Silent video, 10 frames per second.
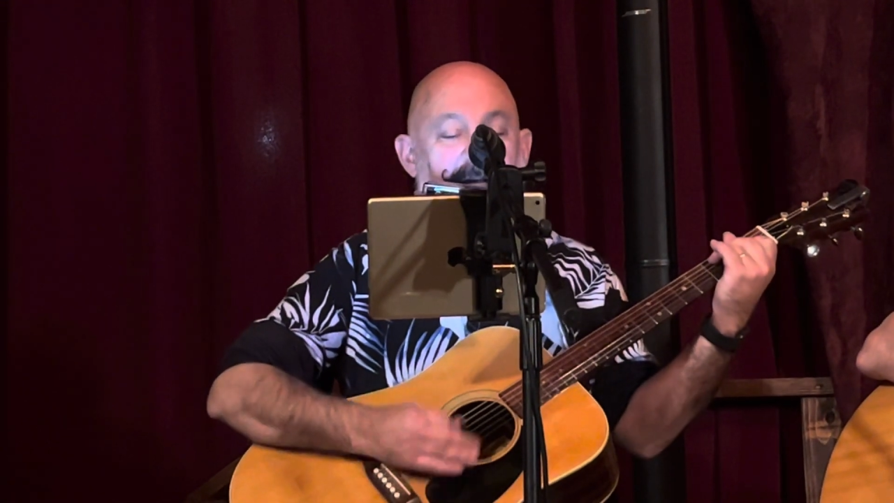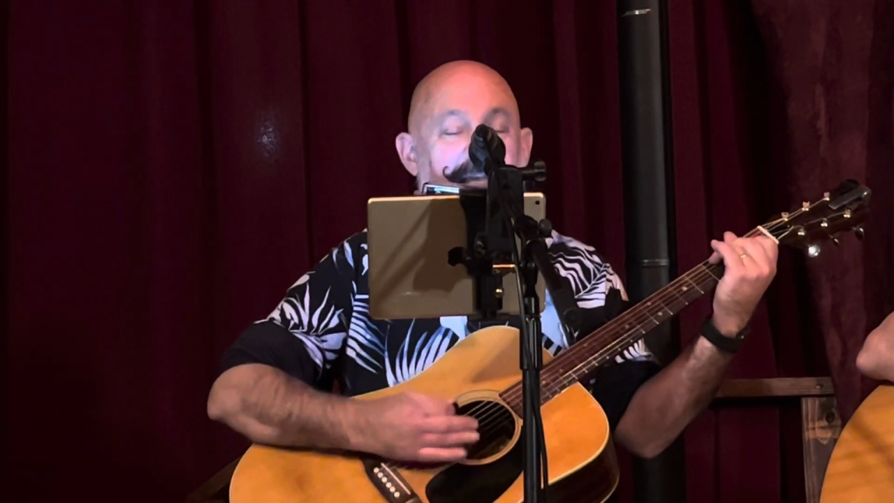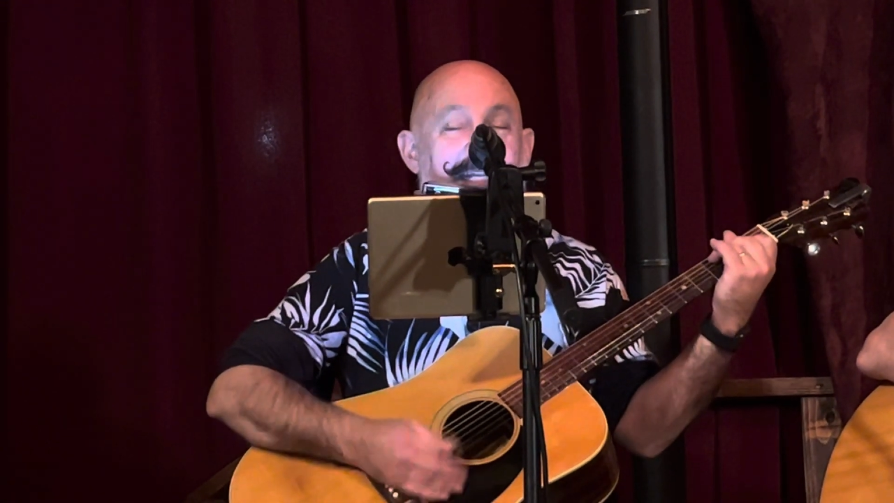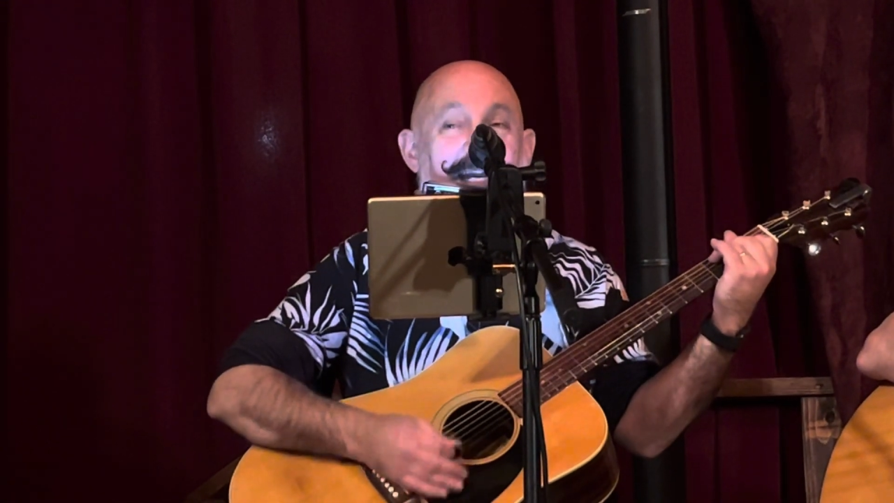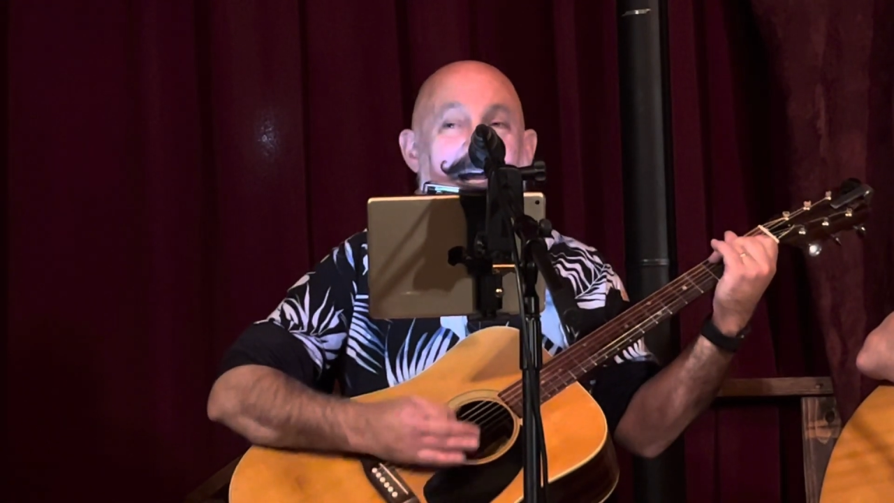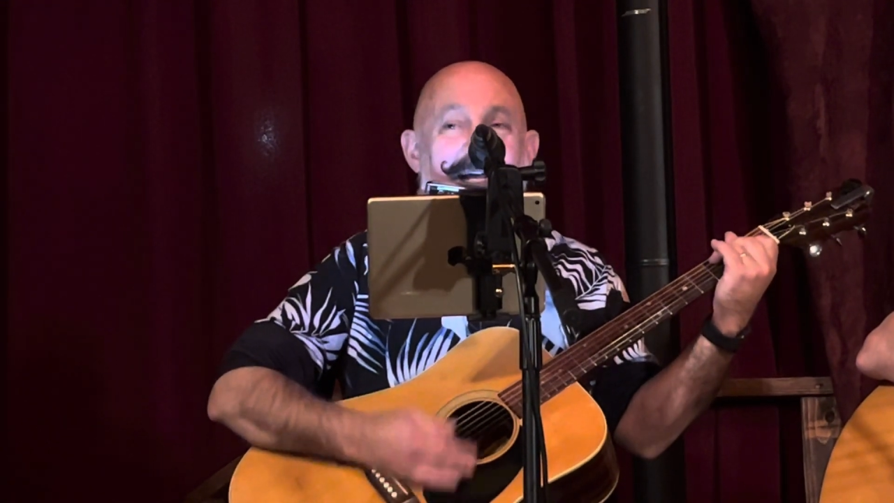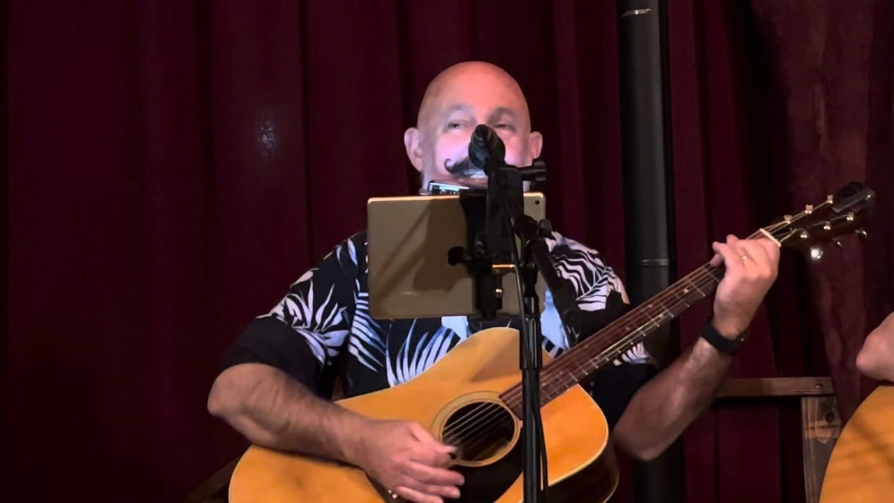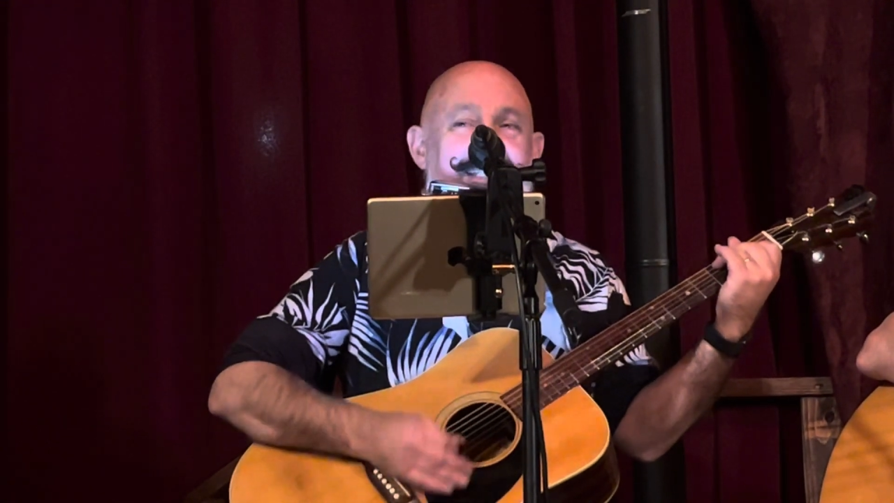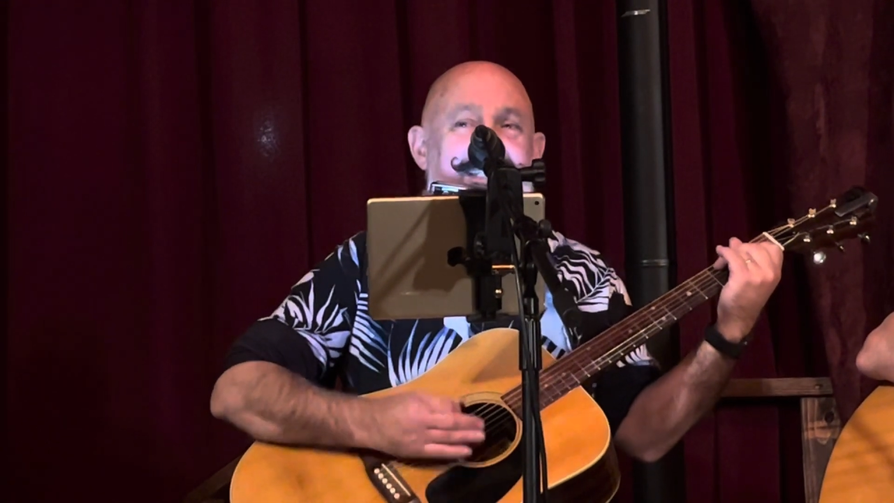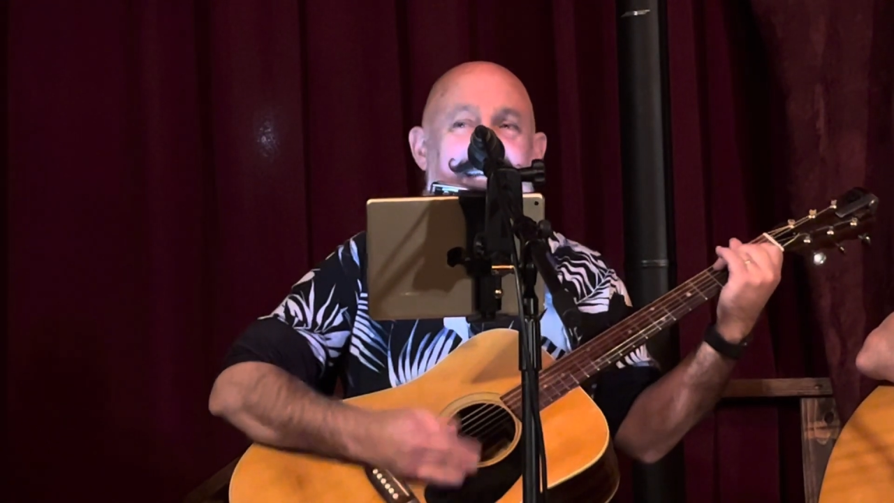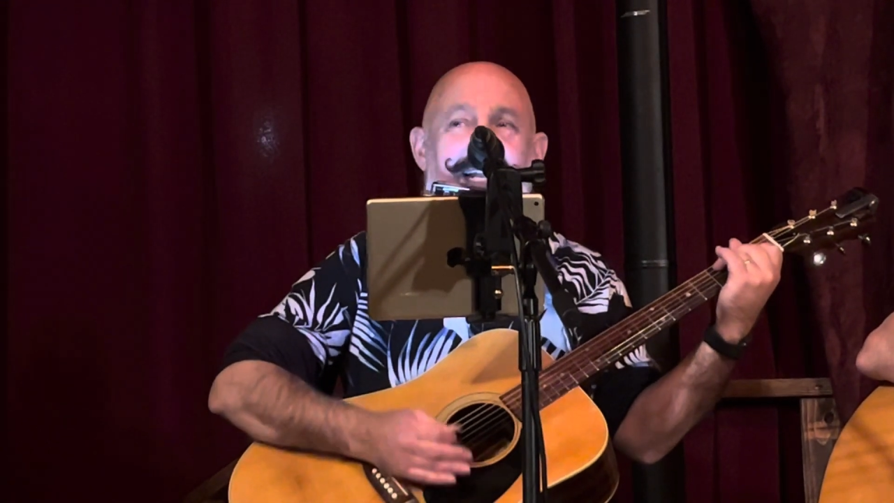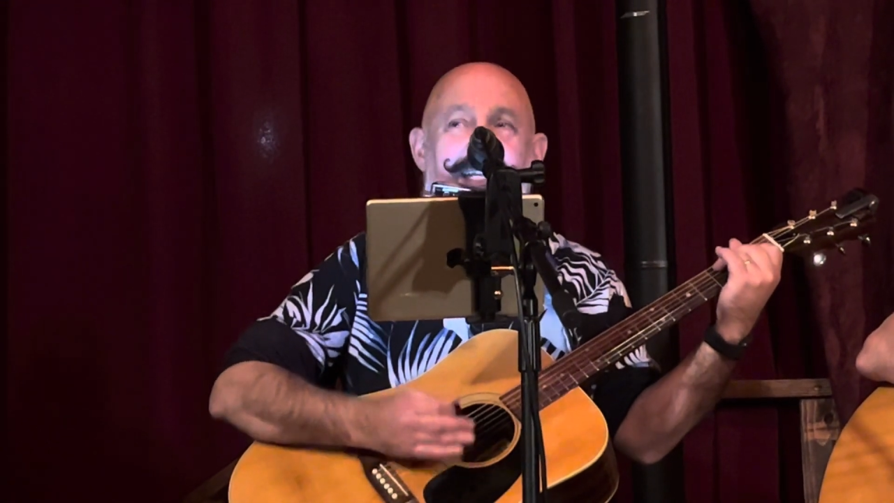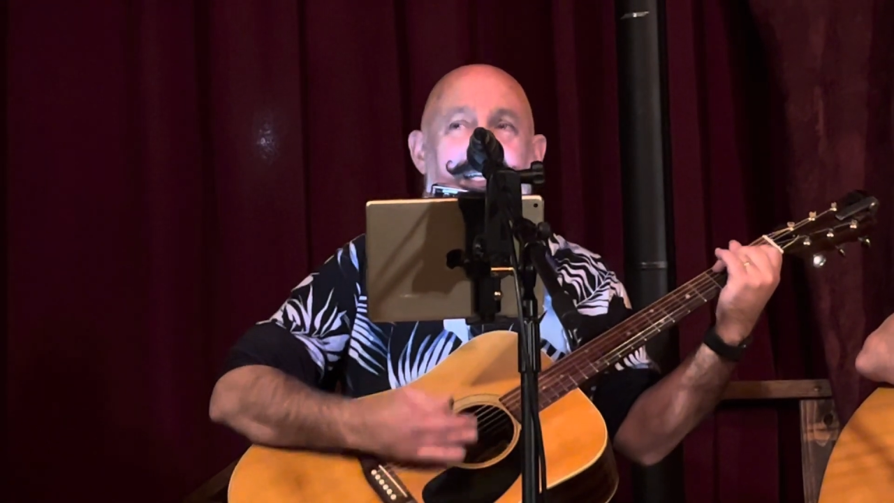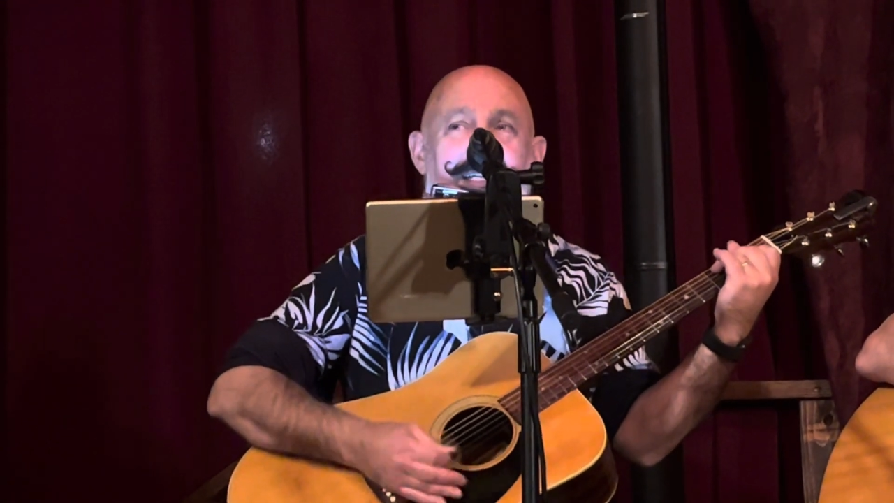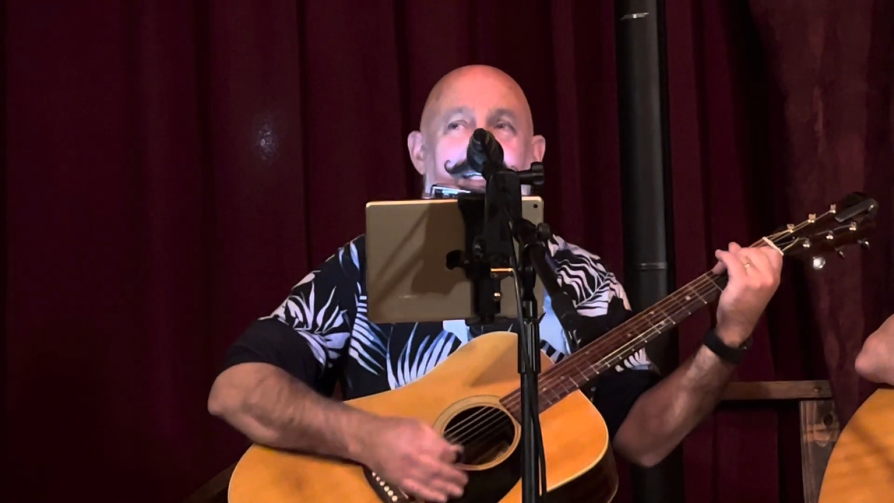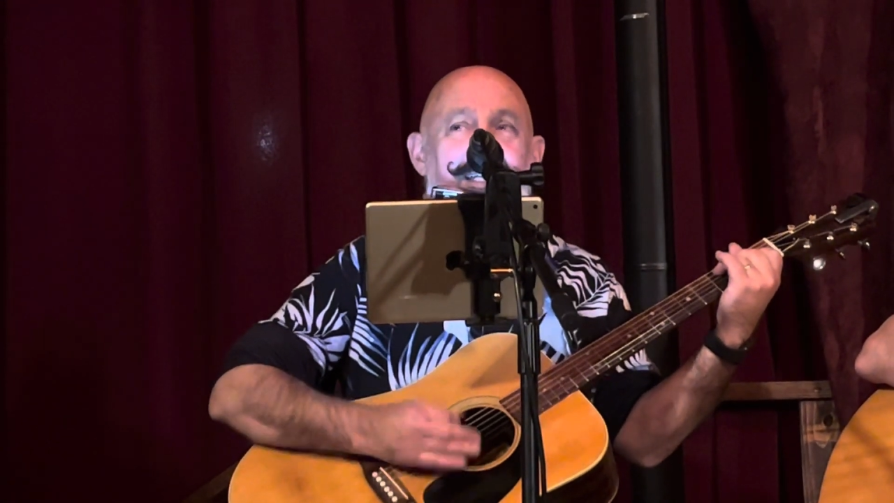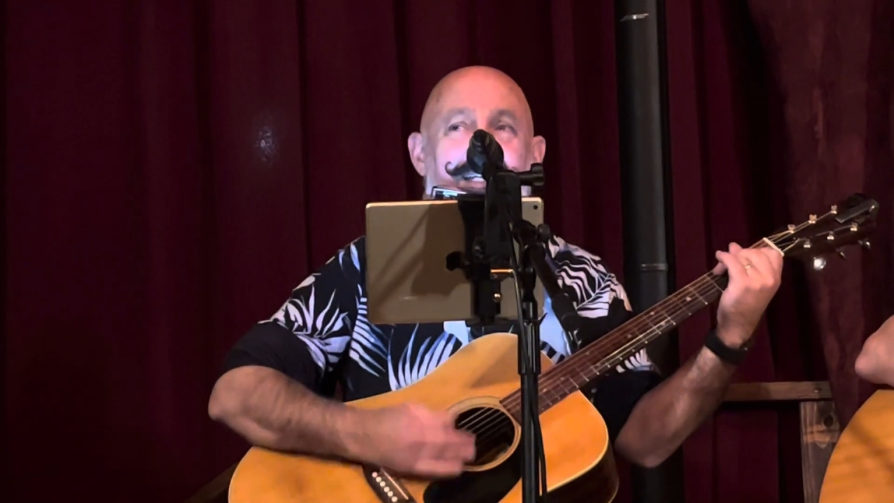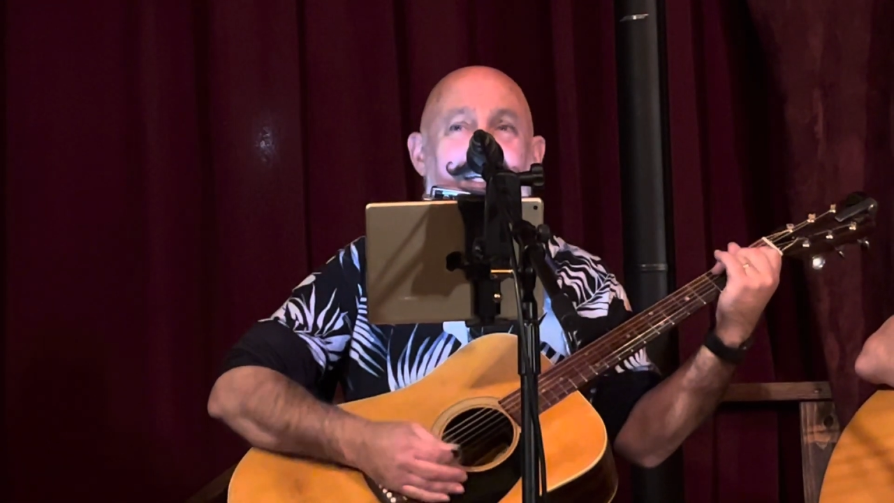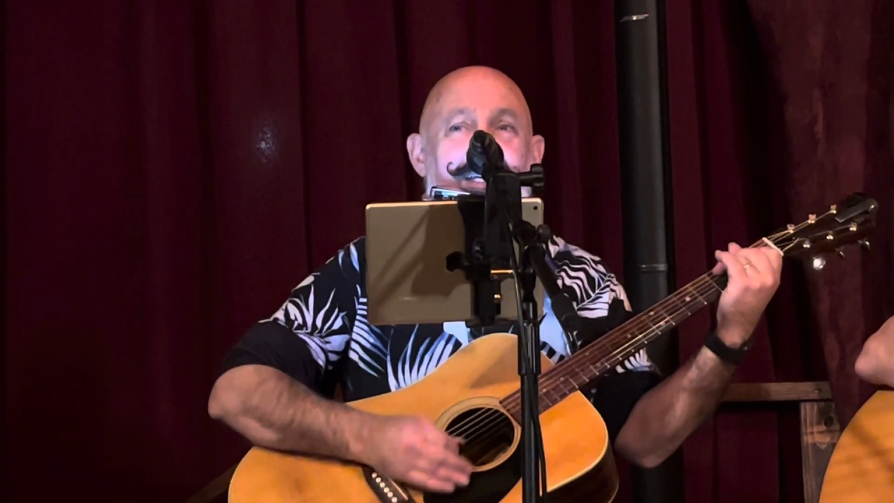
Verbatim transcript: he's not selling